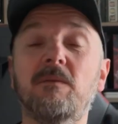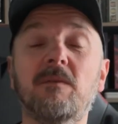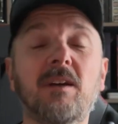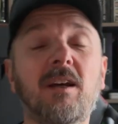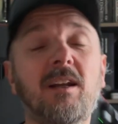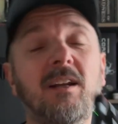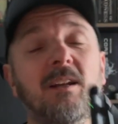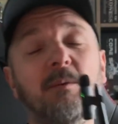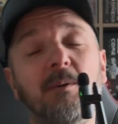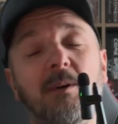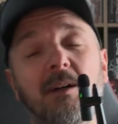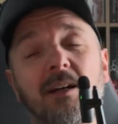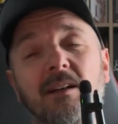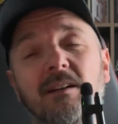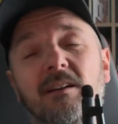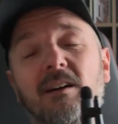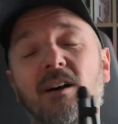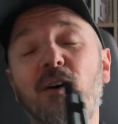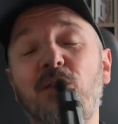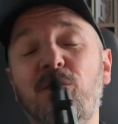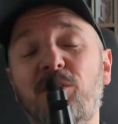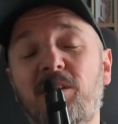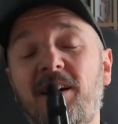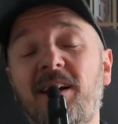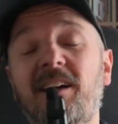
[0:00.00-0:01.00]
Anyway,
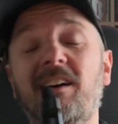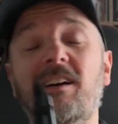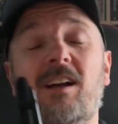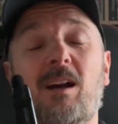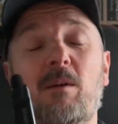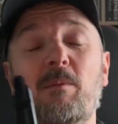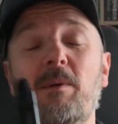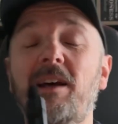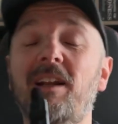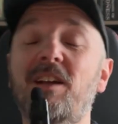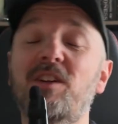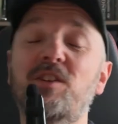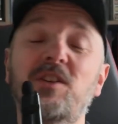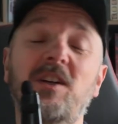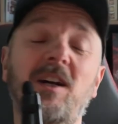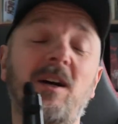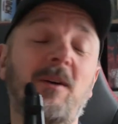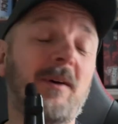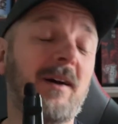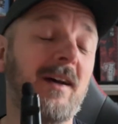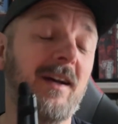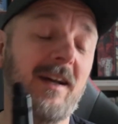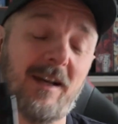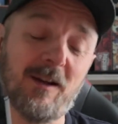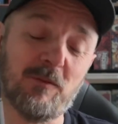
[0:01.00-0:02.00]
after that, I come out of the
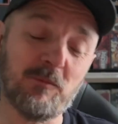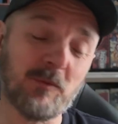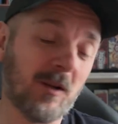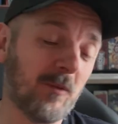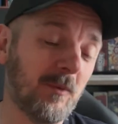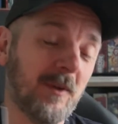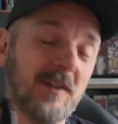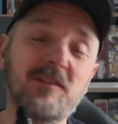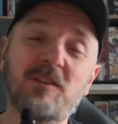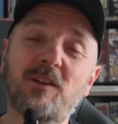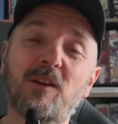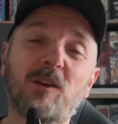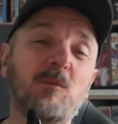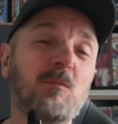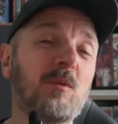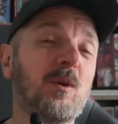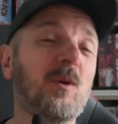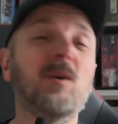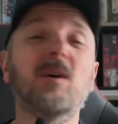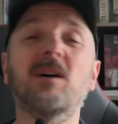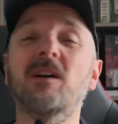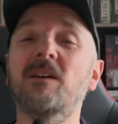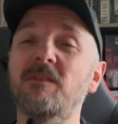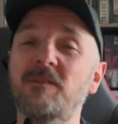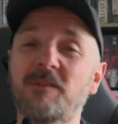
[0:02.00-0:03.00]
shower, and when I went to the
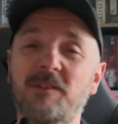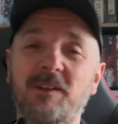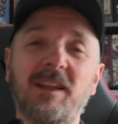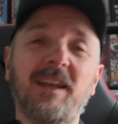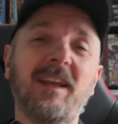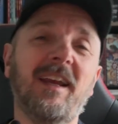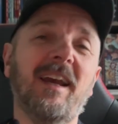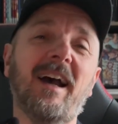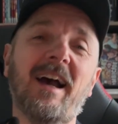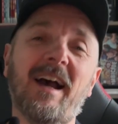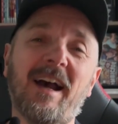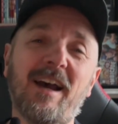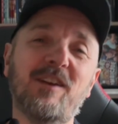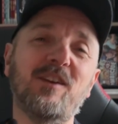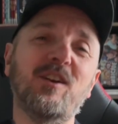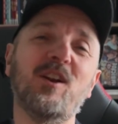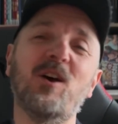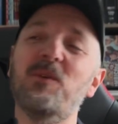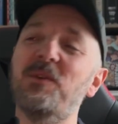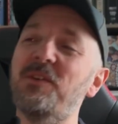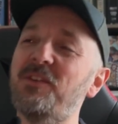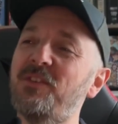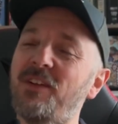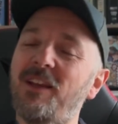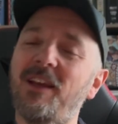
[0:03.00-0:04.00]
computer, it had
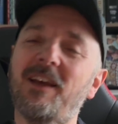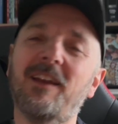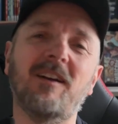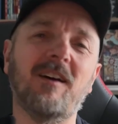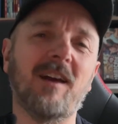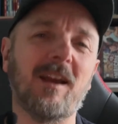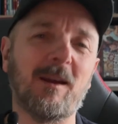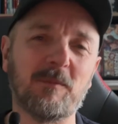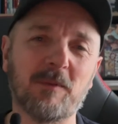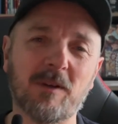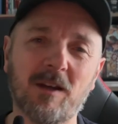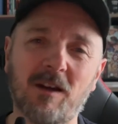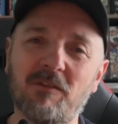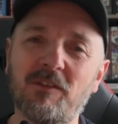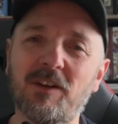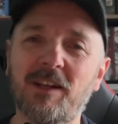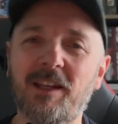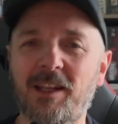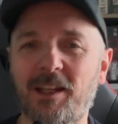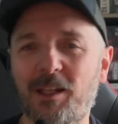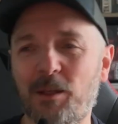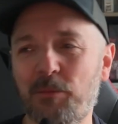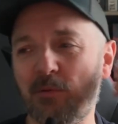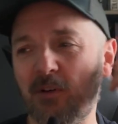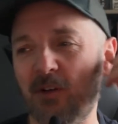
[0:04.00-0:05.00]
noticed it, and I am currently
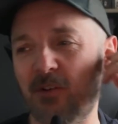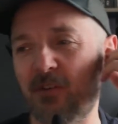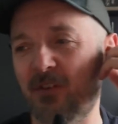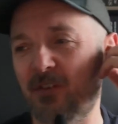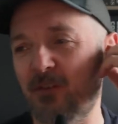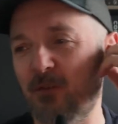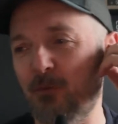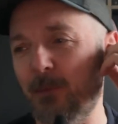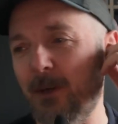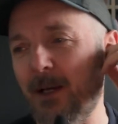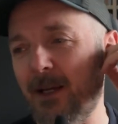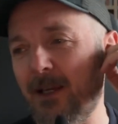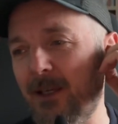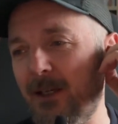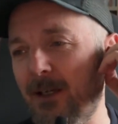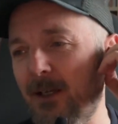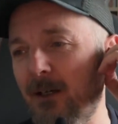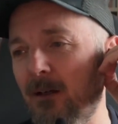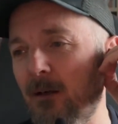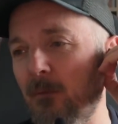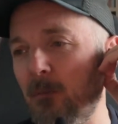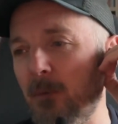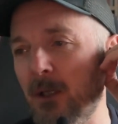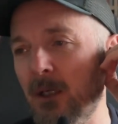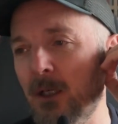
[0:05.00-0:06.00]
in the process of backing it
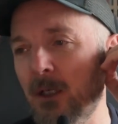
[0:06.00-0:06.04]
up.